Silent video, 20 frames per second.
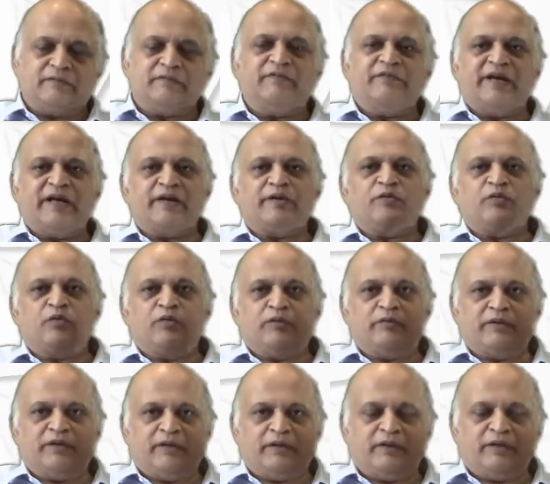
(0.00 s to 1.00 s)
where you
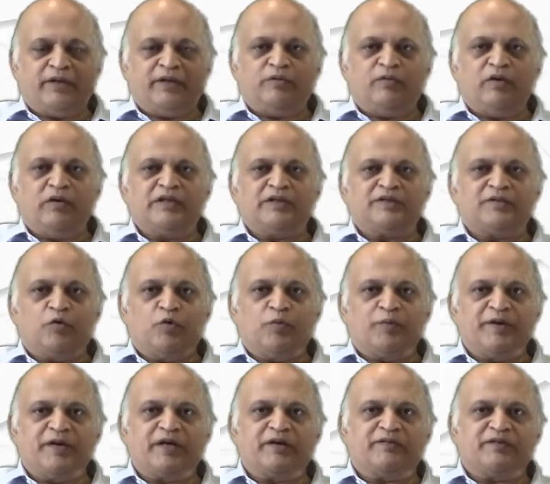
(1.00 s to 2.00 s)
involve the
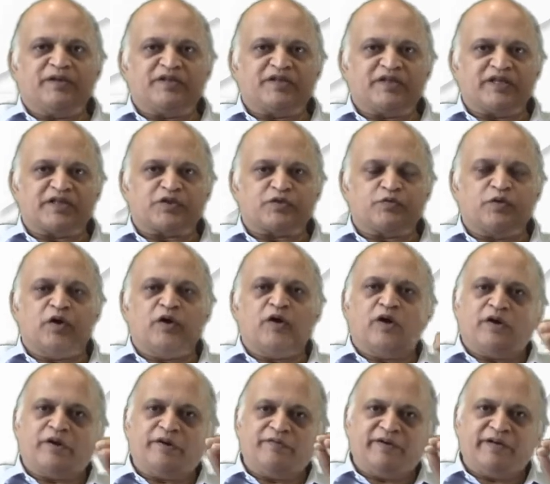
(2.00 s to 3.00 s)
opening of the chest wall
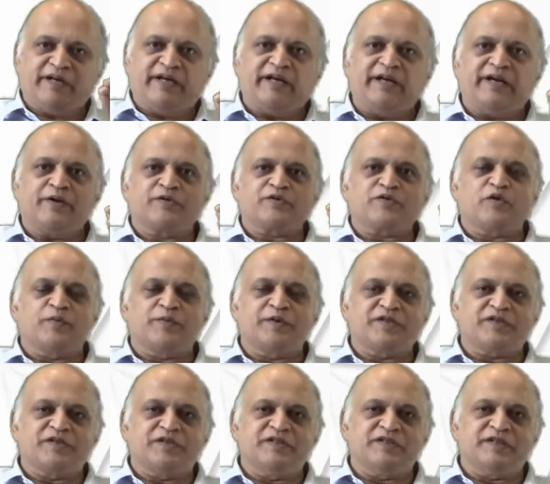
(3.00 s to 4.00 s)
or even an
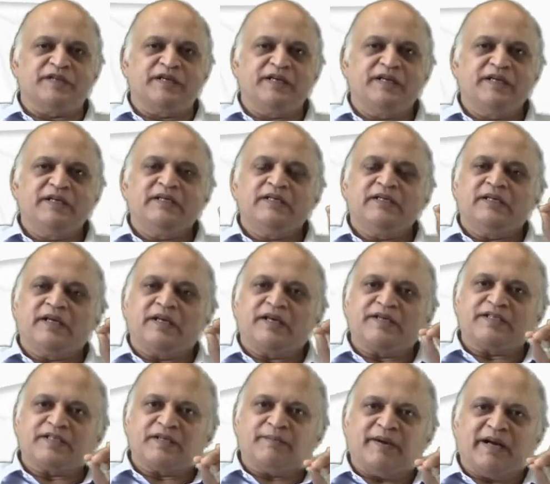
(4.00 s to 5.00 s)
endoscopic surgery,
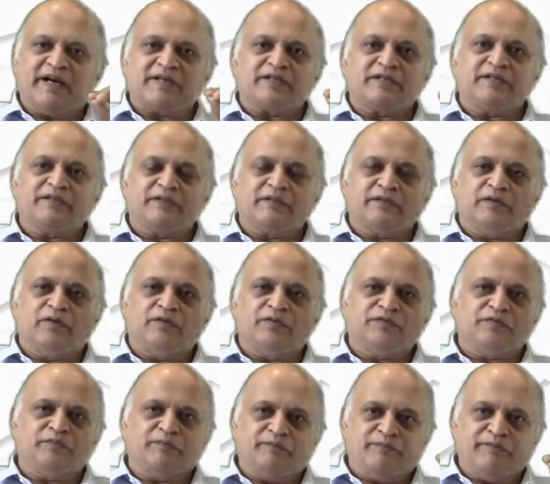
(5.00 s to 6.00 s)
is a matter
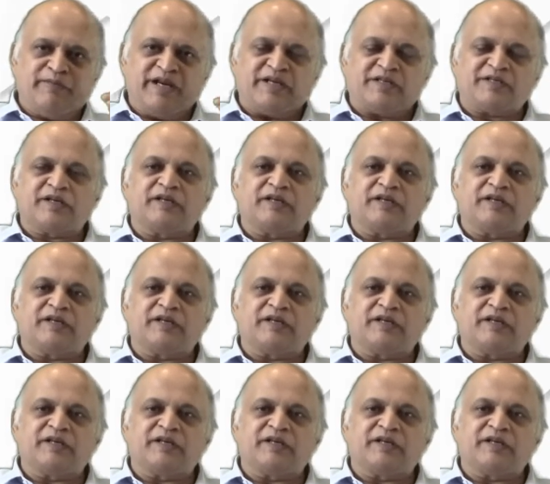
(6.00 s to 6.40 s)
of major